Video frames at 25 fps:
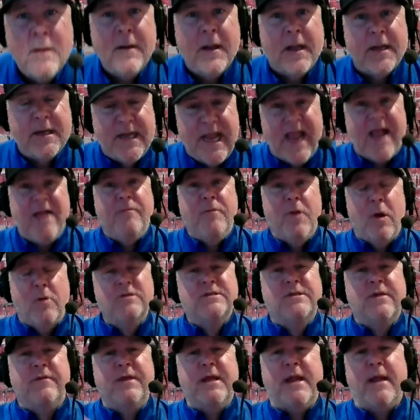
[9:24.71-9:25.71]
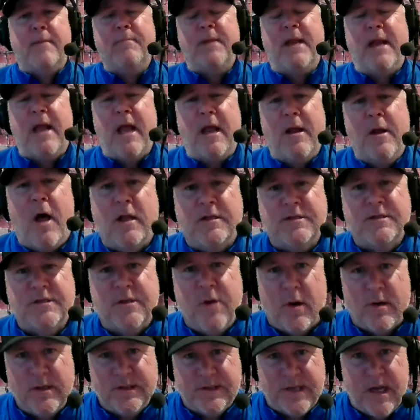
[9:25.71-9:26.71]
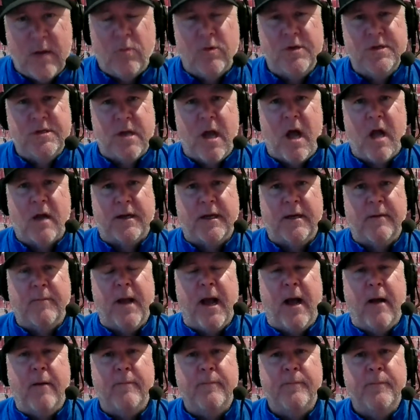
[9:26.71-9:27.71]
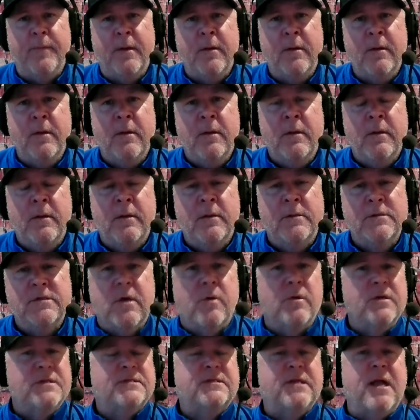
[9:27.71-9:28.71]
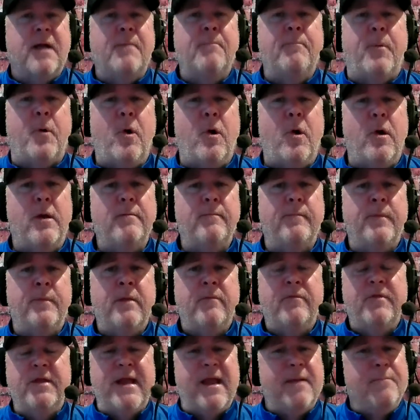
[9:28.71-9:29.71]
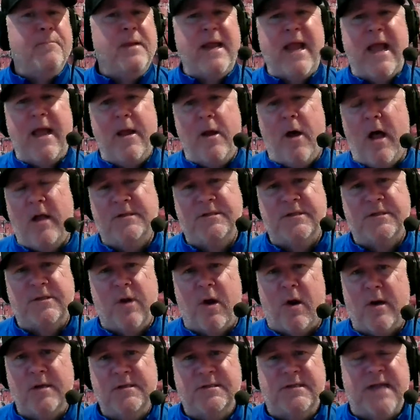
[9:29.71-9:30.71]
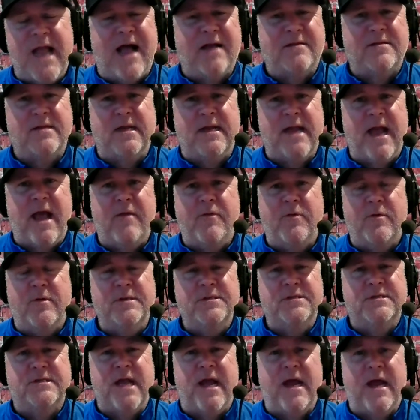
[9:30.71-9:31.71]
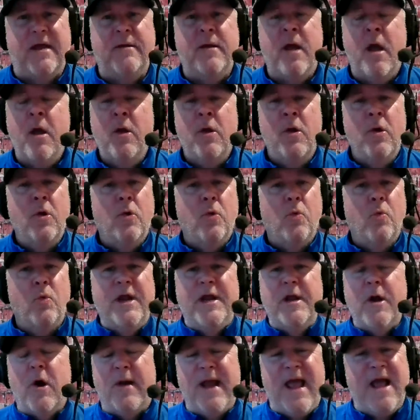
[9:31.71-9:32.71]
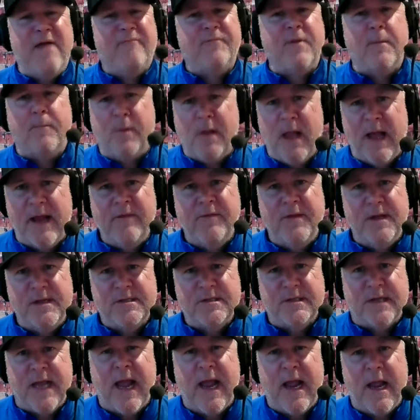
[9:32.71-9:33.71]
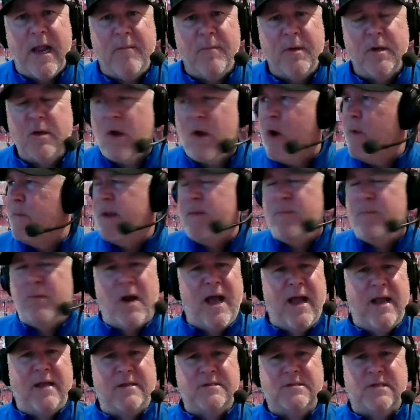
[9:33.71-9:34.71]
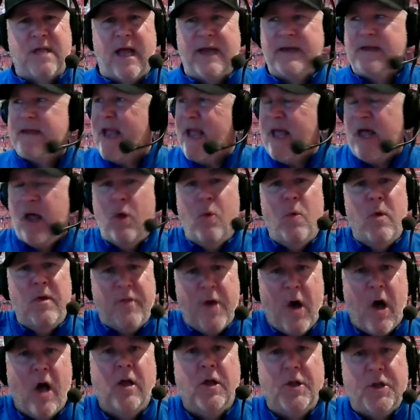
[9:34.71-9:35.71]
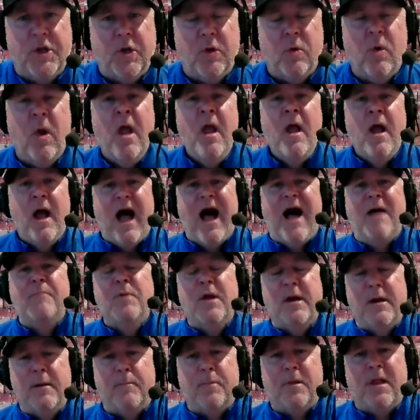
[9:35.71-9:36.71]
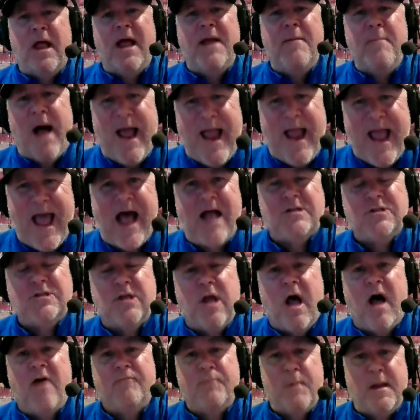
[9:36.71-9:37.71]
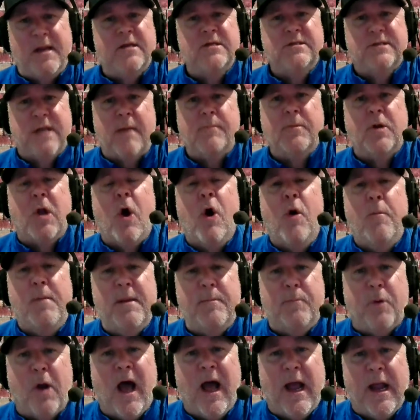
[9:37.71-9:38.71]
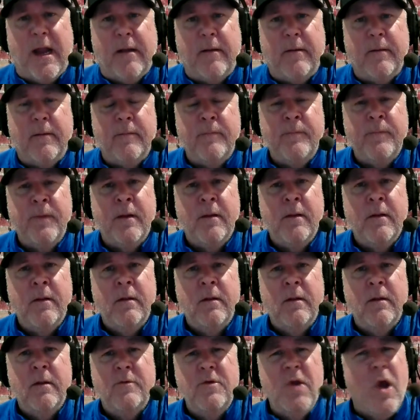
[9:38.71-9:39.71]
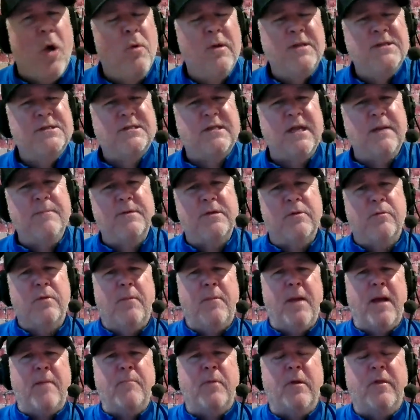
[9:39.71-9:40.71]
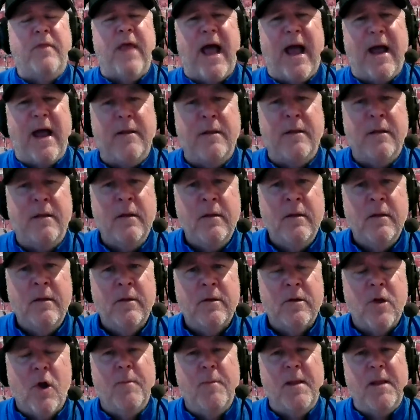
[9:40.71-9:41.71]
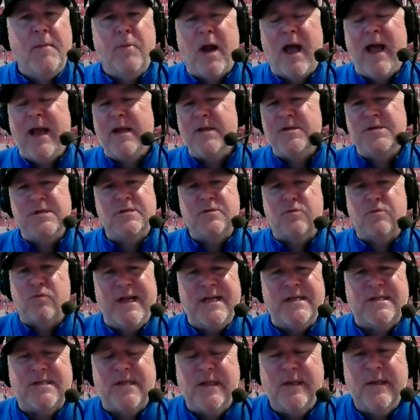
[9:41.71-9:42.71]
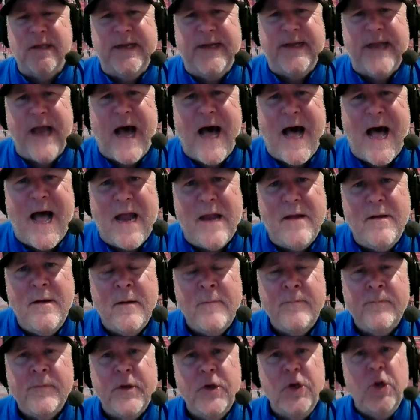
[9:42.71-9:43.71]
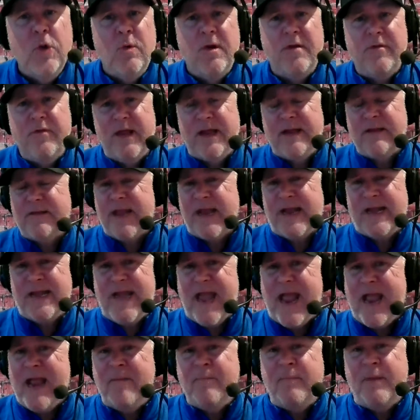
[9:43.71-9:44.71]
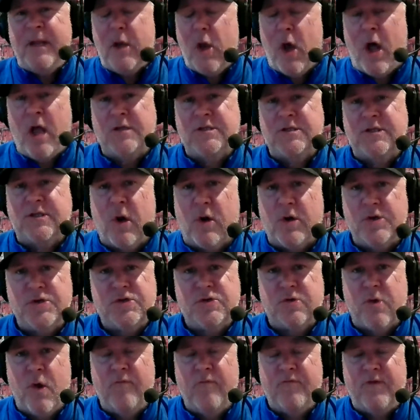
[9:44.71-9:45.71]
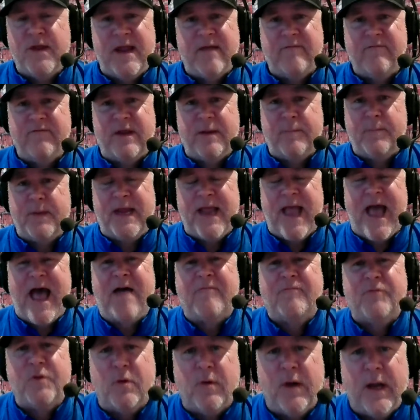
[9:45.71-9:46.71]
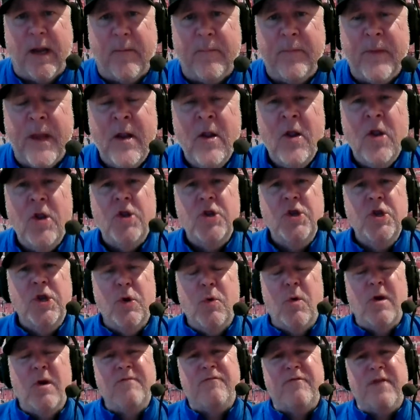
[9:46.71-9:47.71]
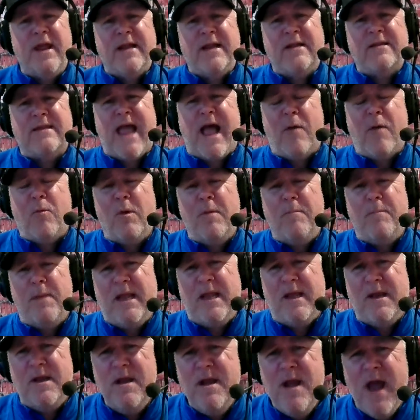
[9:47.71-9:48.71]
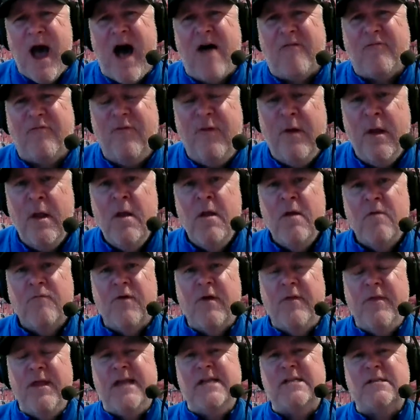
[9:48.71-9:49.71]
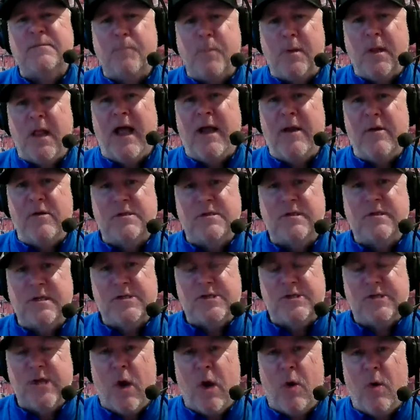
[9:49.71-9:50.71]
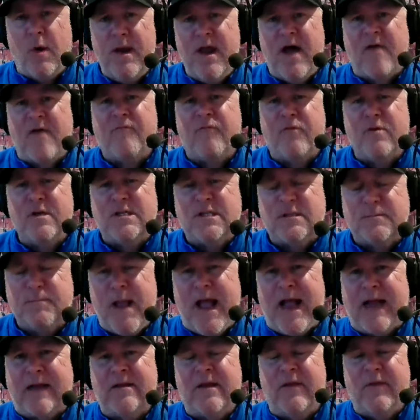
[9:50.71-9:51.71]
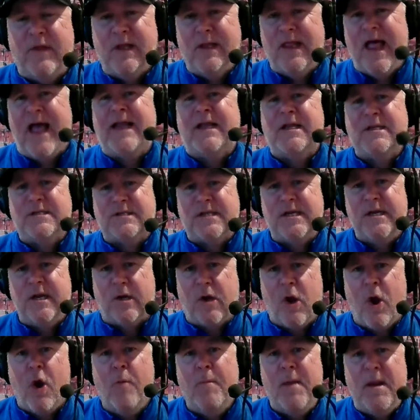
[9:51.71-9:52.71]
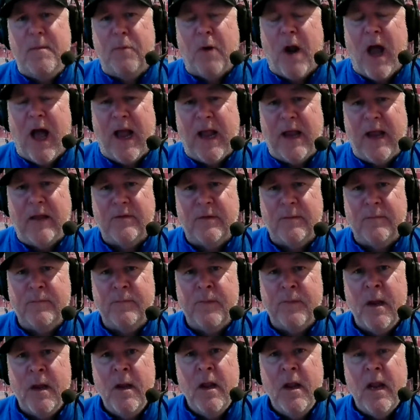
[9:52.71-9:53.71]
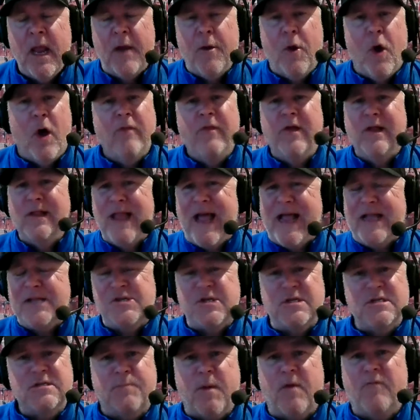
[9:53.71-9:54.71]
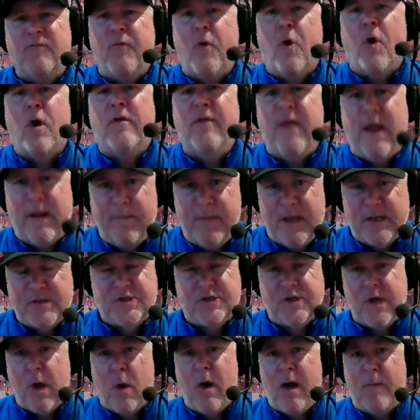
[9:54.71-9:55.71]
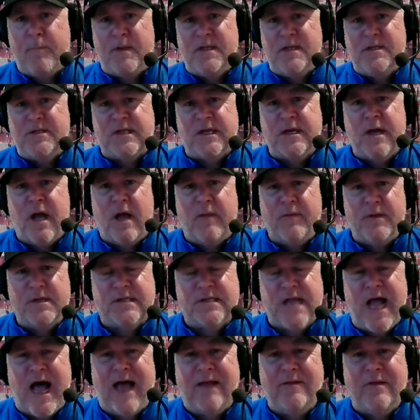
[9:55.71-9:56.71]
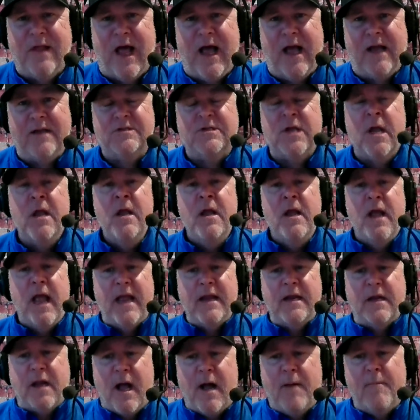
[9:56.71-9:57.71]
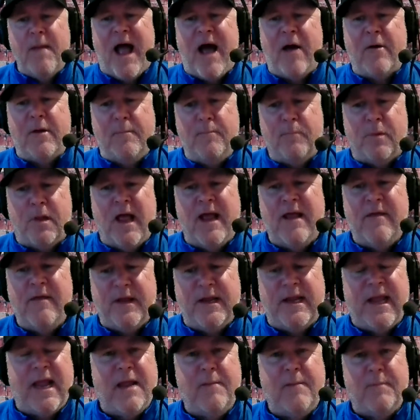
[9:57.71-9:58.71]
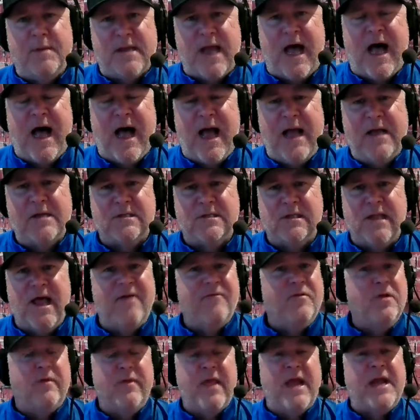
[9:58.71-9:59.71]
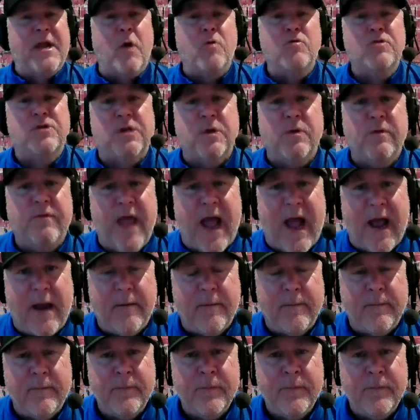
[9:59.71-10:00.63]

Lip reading: Again, those are the NBA All-Stars that we're talking about. So at some point, the NBA All-Stars got together and said, we don't have to play this game. And Kobe Bryant's like, the hell with all of you. I'm going to play my ass off because I'm Kobe Bryant. No one seemed to remember that. Kobe Bryant just recently died. You would think they named the All-Star Trophy MVP after him. You would think that would be enough for these players to show enough respect to the legacy of Kobe Bryant and all the legends before them that show up and sit on the sidelines and come out and play the game at the highest level, and they don't do that.